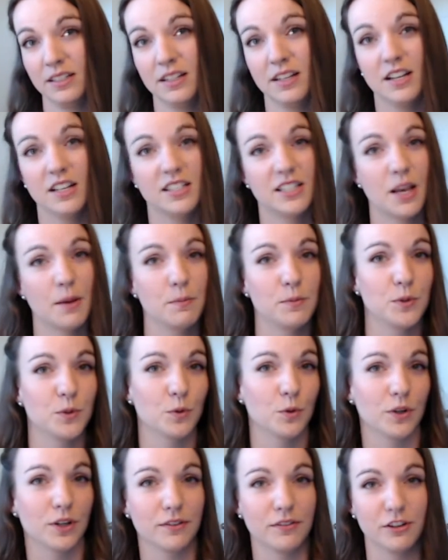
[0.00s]
some
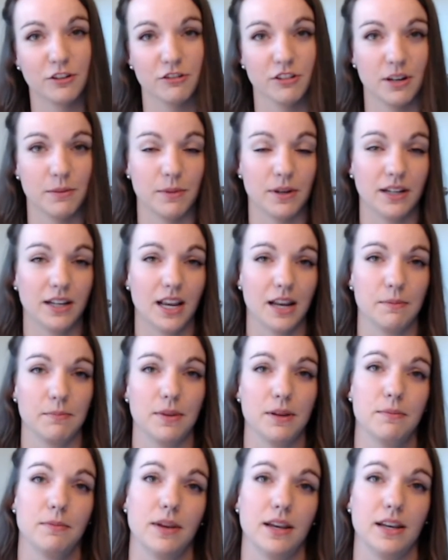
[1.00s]
sort of agreement can be
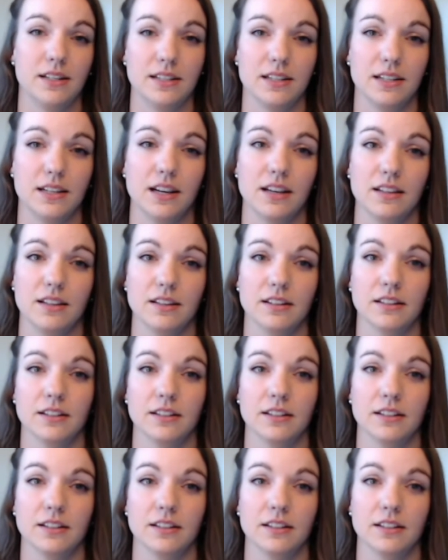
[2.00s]
made together.